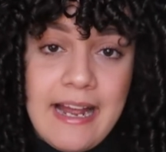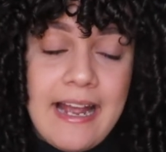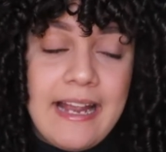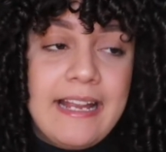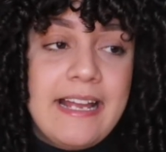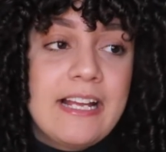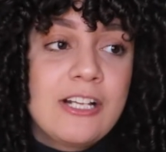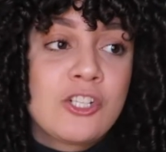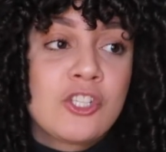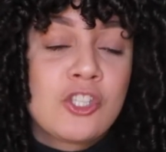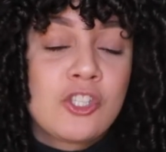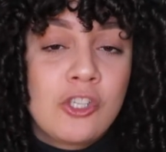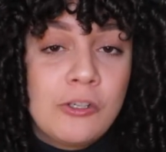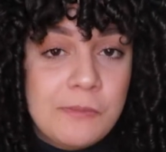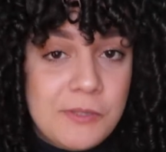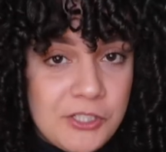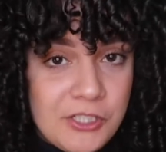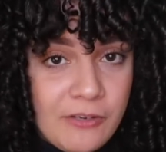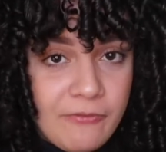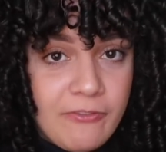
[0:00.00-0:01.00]
I get so
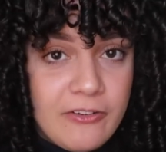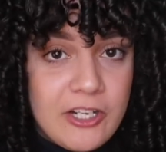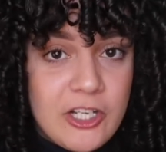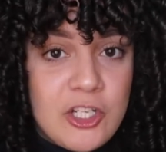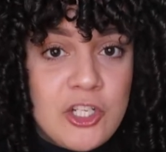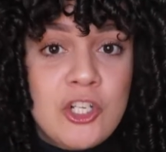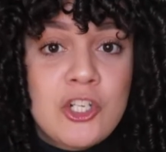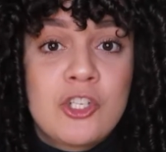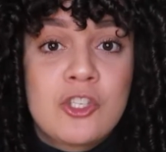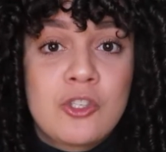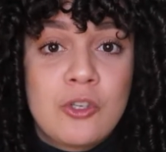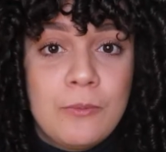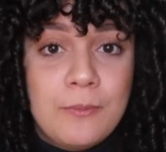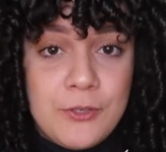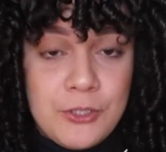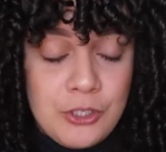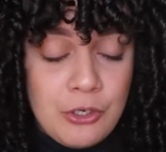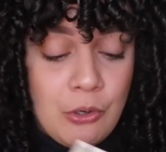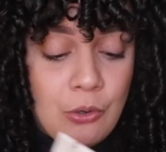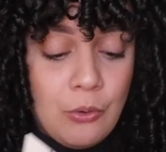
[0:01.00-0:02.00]
much definition, so
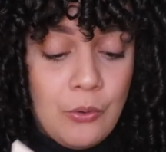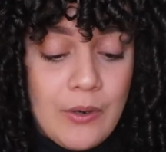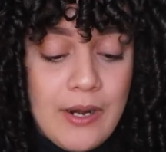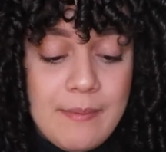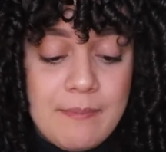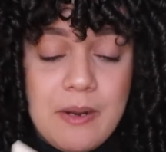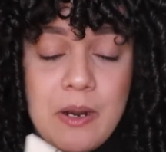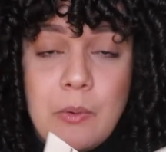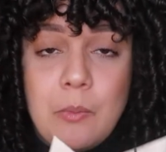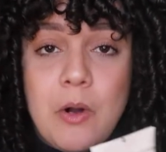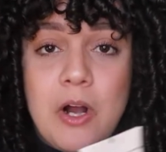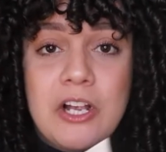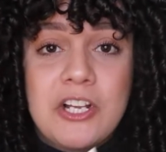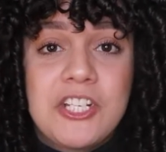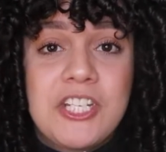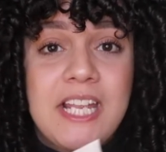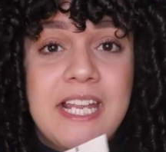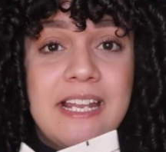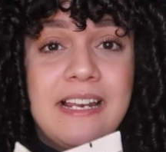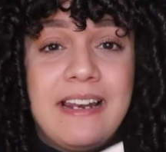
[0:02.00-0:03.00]
much hold, and my
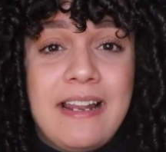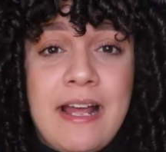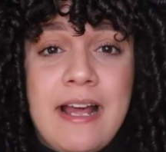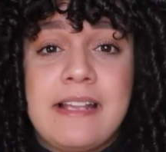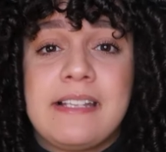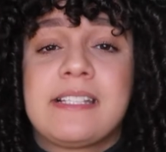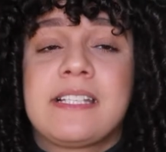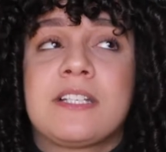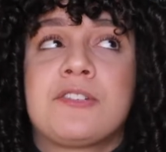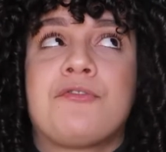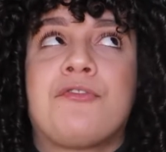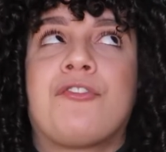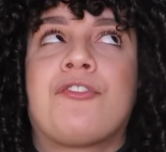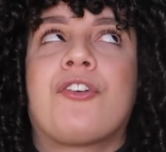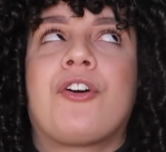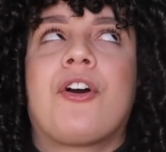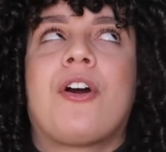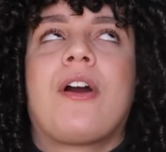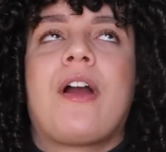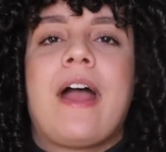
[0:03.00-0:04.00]
wash day lasts
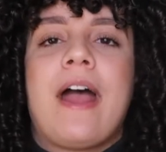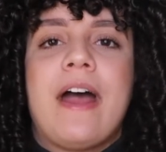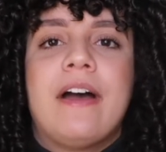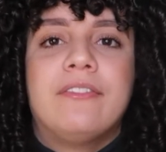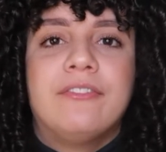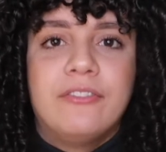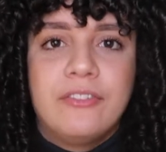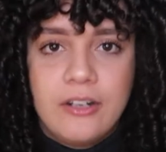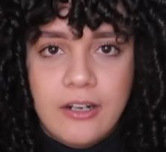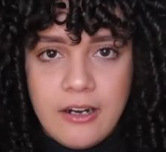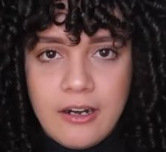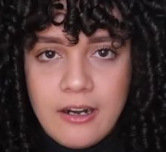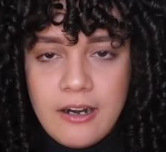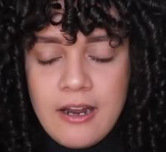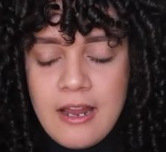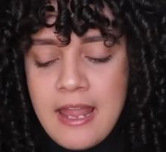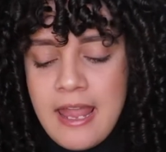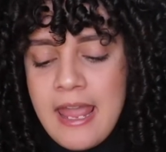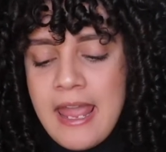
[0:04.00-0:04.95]
forever.